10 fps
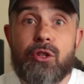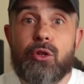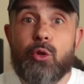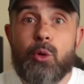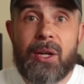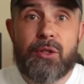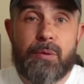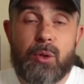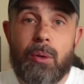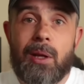too much
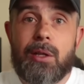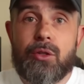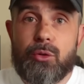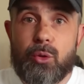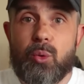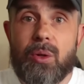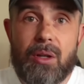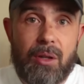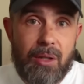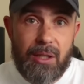fuel too
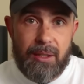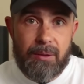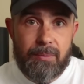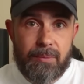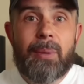early.